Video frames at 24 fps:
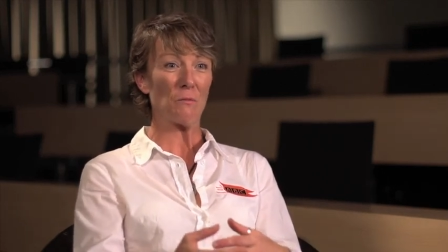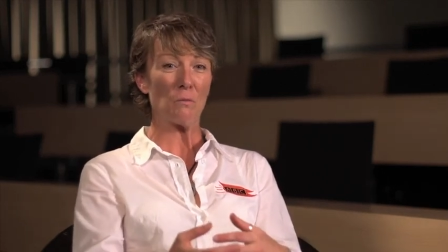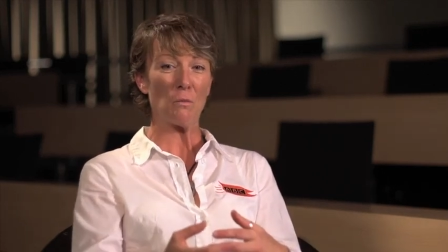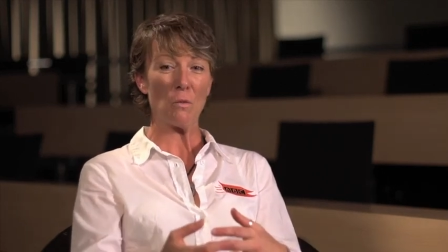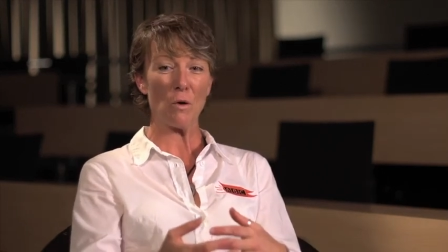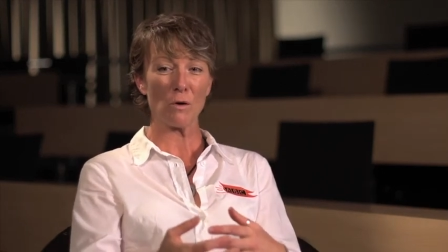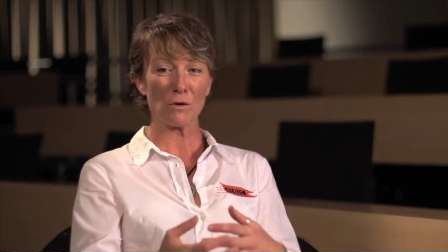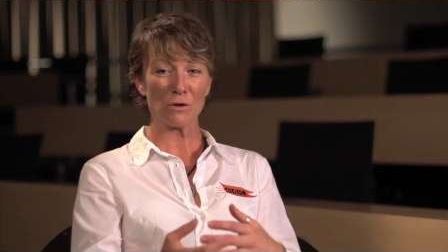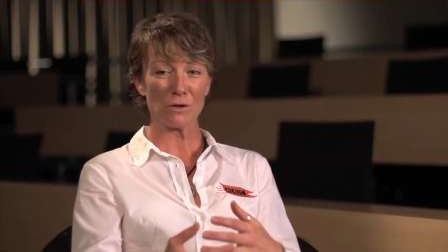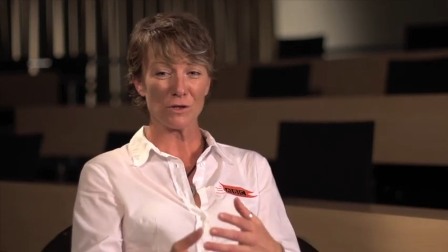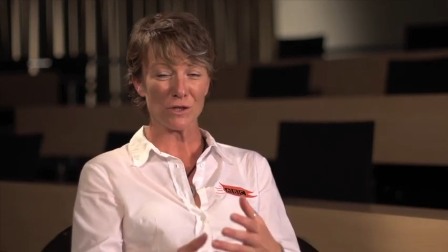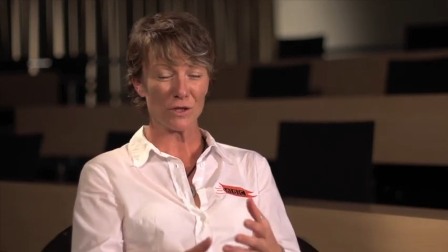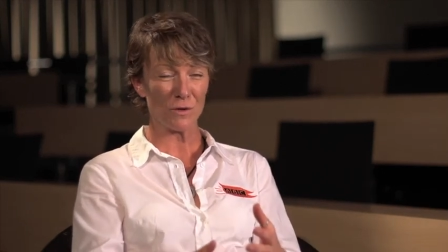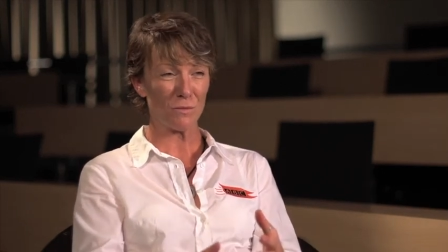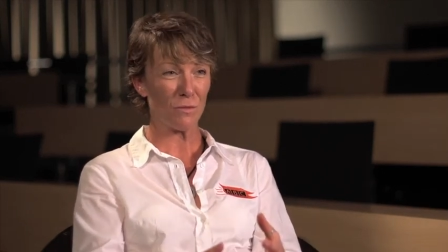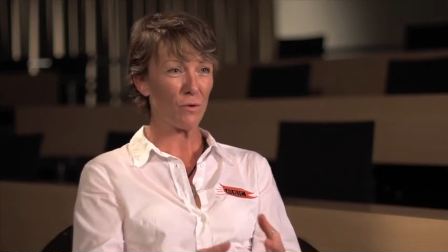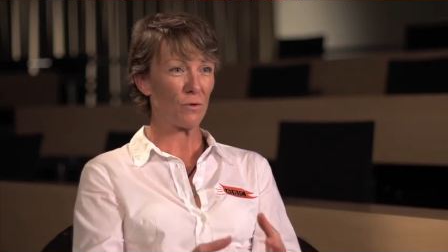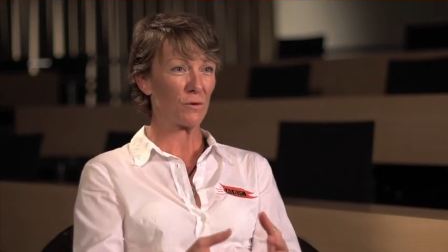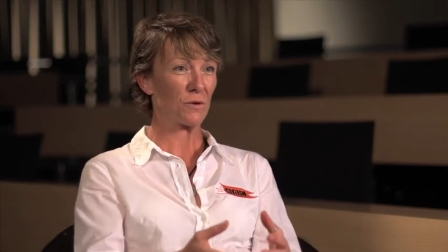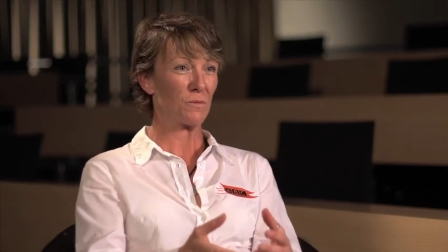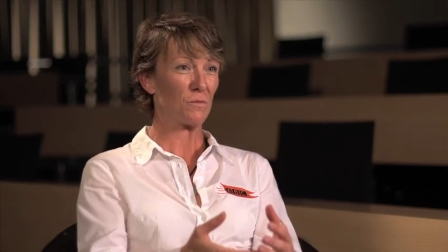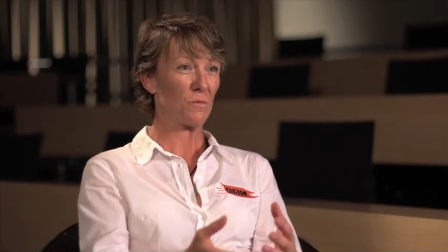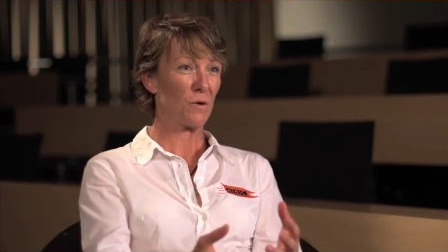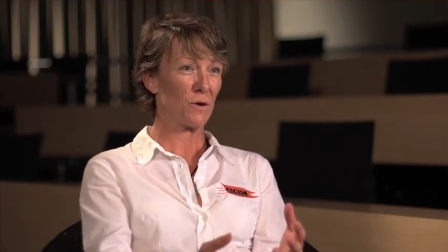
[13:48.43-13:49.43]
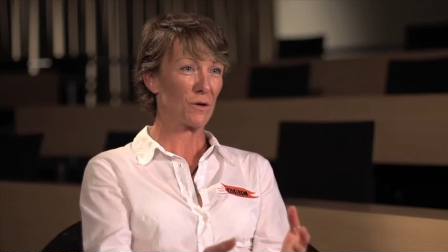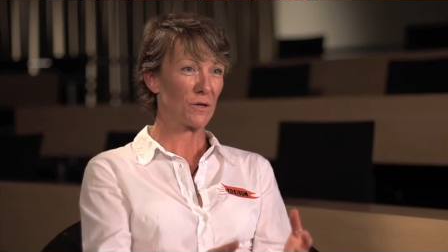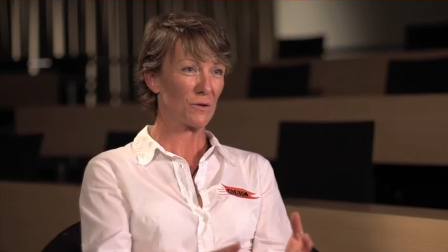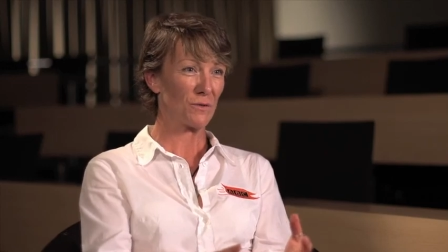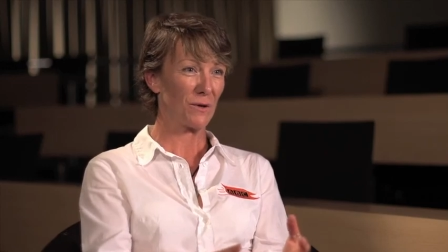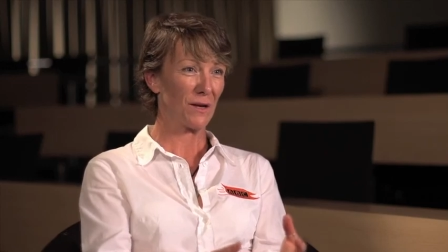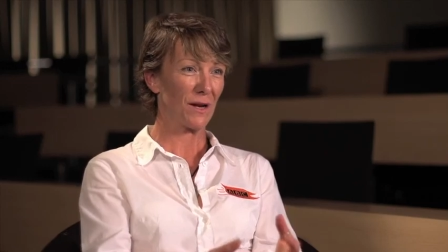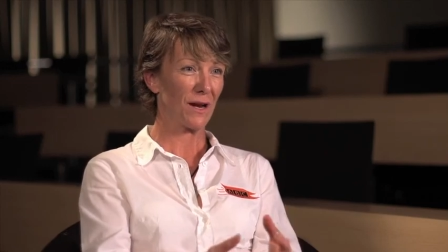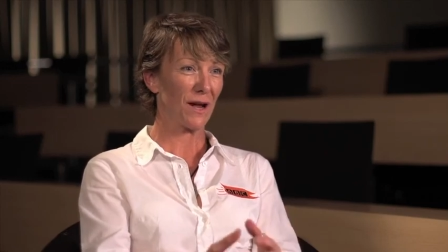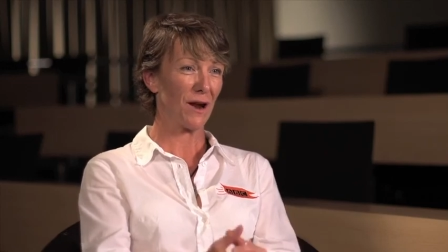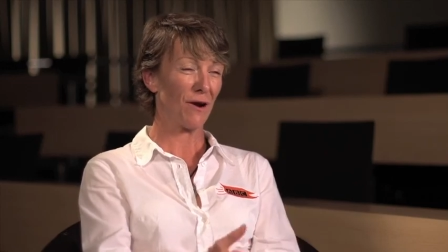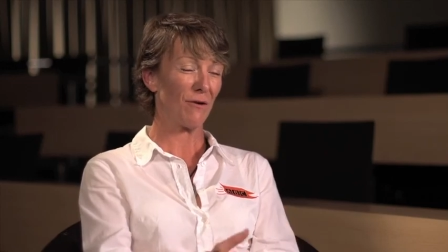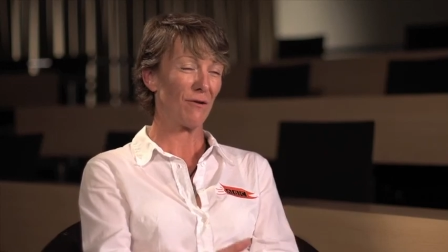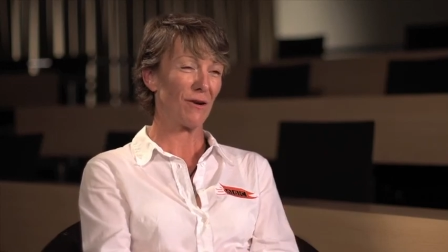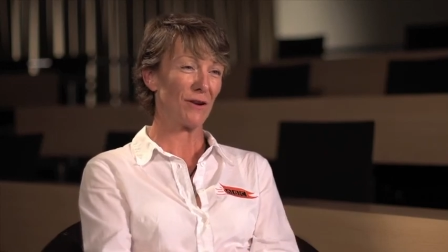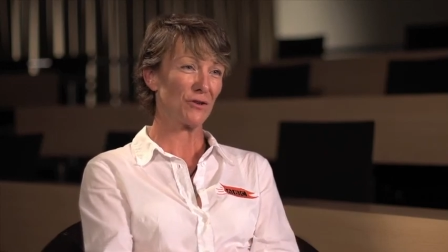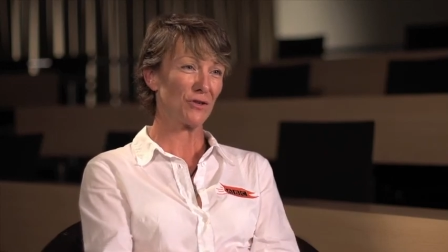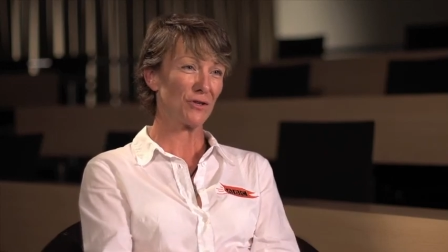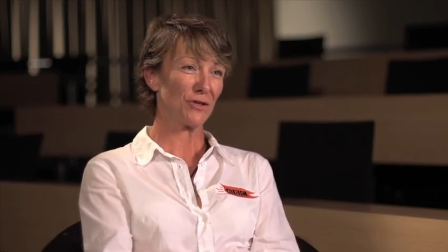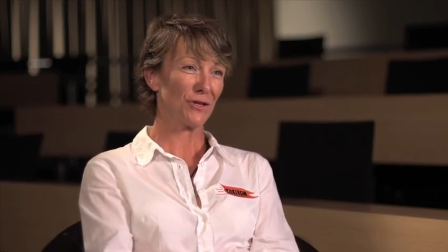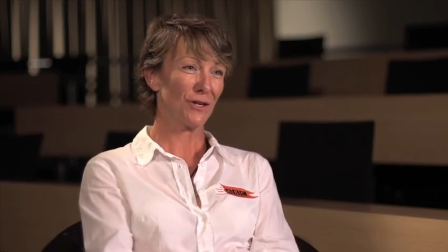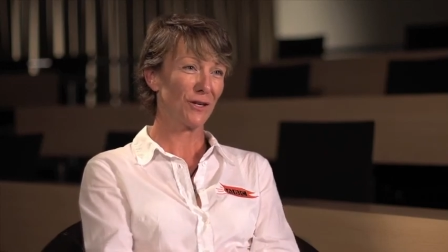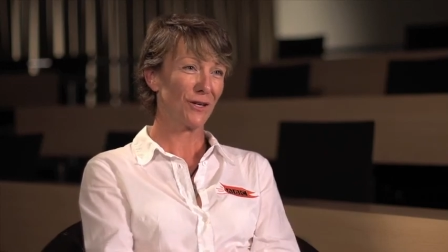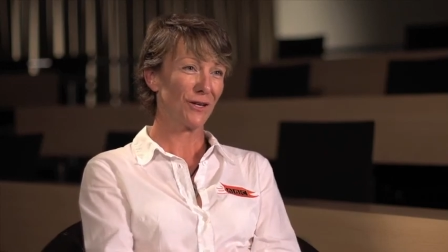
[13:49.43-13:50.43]
want to support and want to
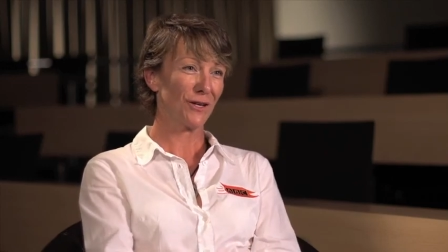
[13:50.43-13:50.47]
encourage.